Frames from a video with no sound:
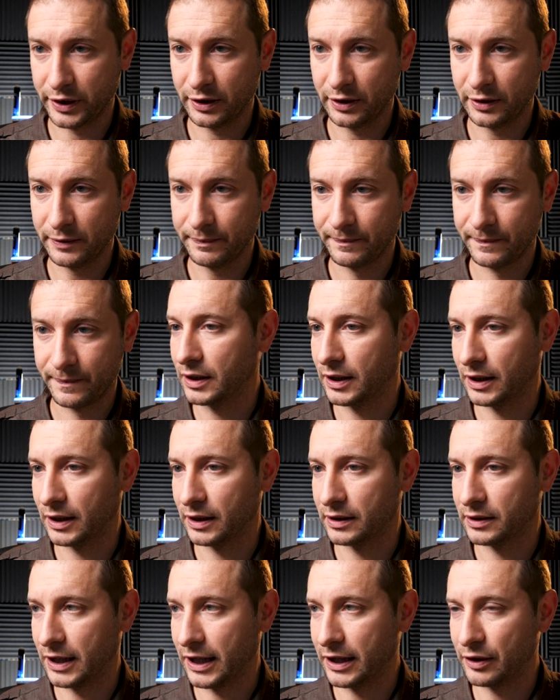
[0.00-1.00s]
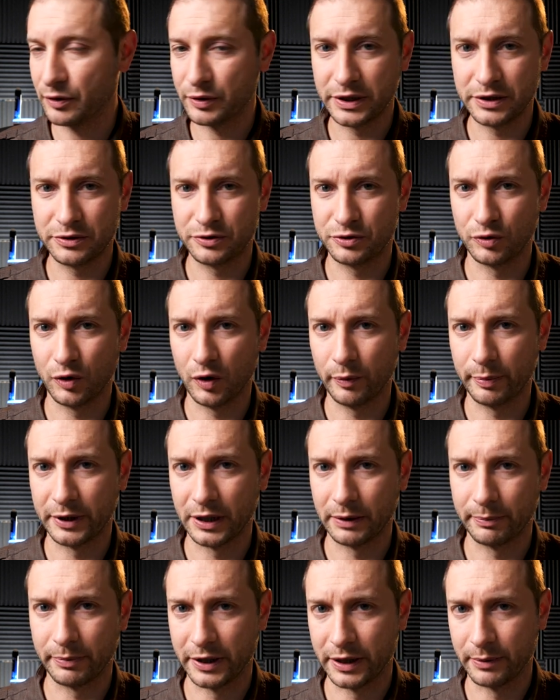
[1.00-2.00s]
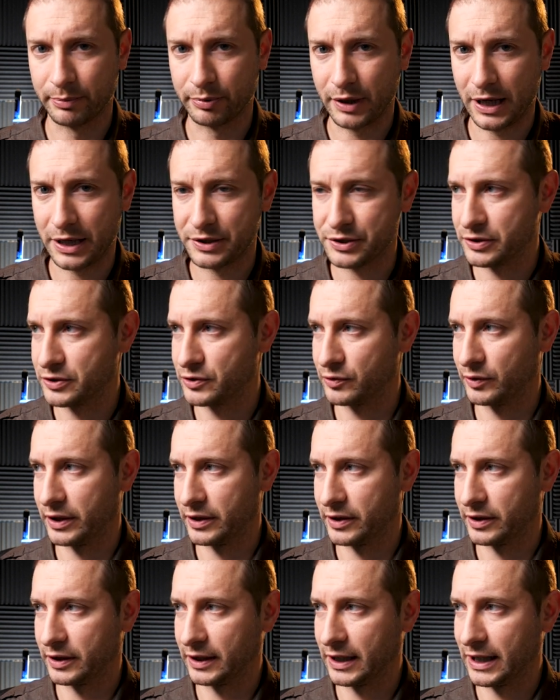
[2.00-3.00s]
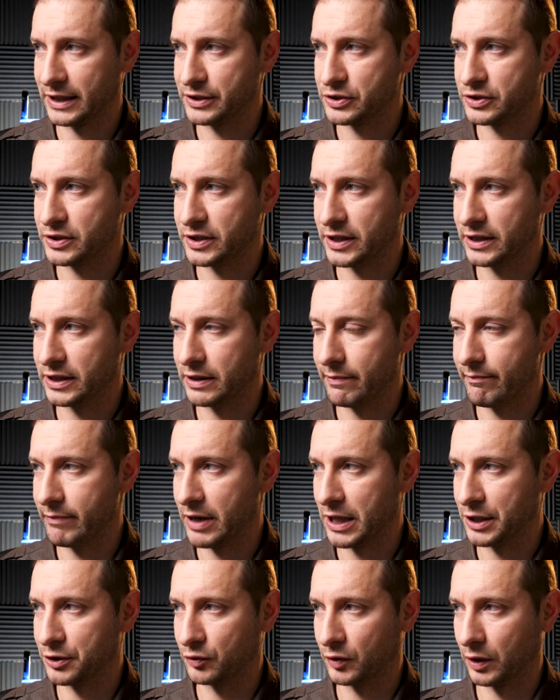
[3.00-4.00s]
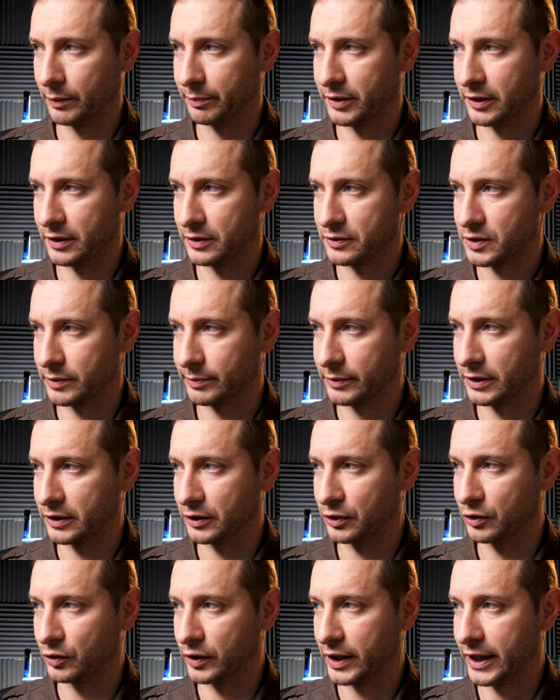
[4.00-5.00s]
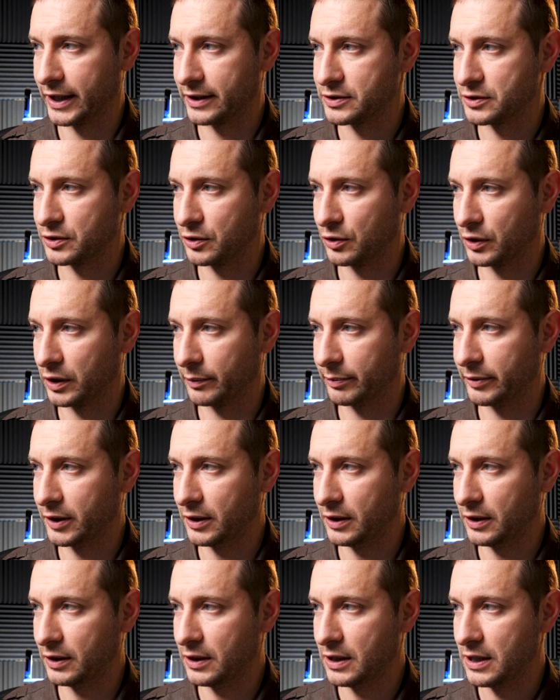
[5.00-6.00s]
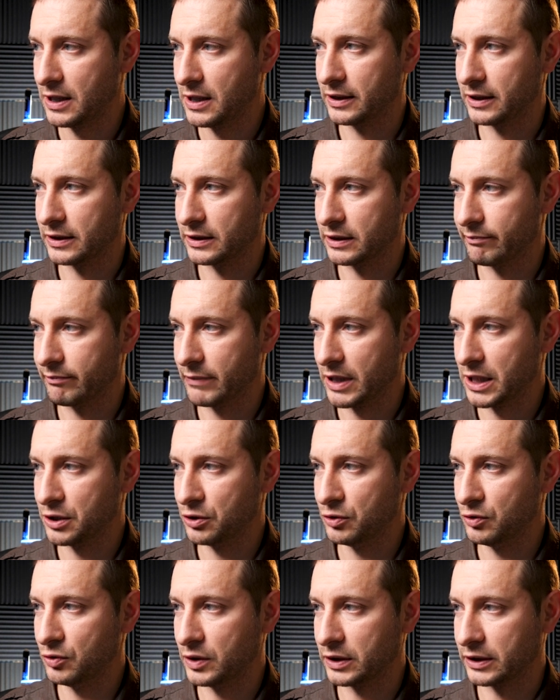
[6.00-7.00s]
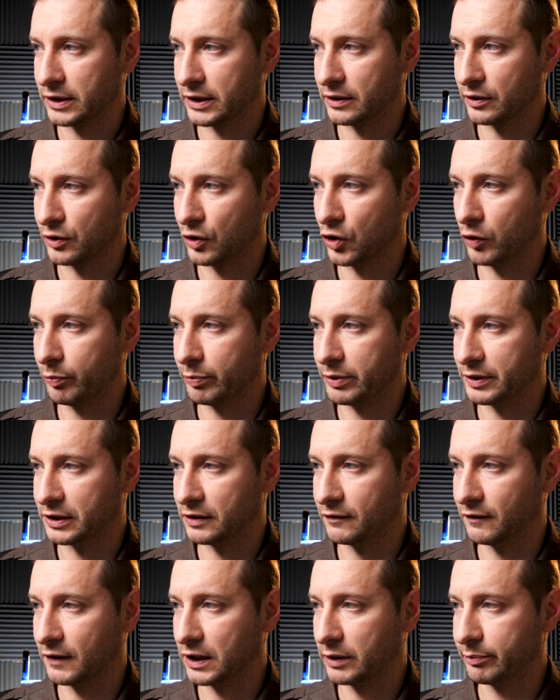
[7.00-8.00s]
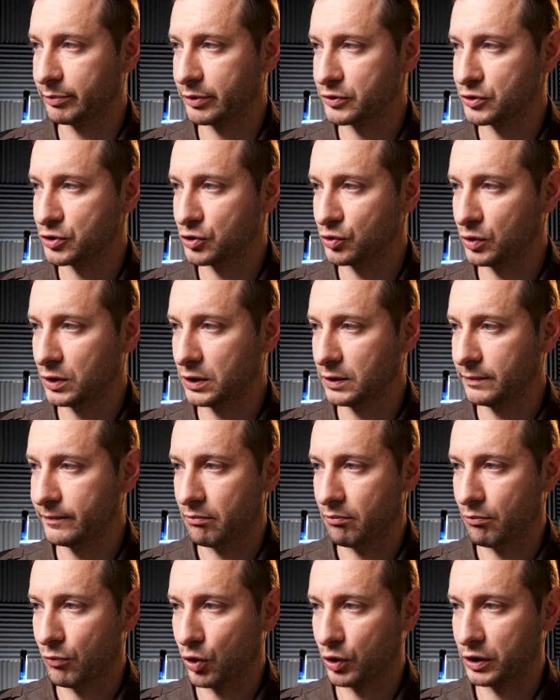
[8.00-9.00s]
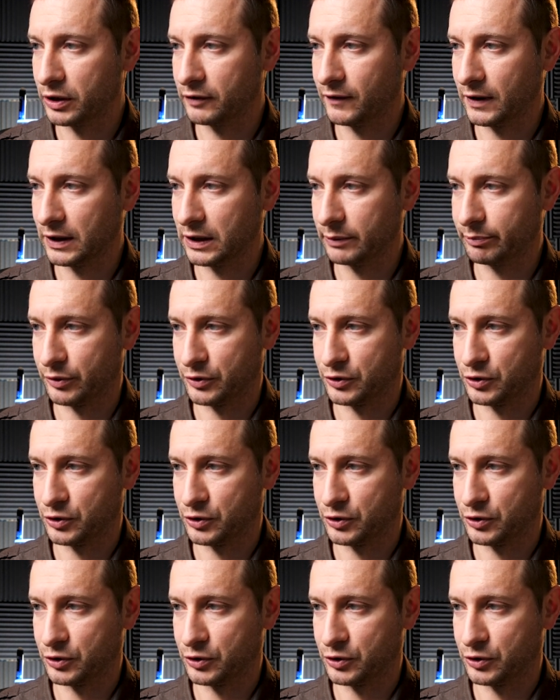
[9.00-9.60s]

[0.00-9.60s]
here, and I don't need to open up any projects or anything. I just need the menu up here. So I'm going to go to Xcode up here in the menu and then open developer tool, more developer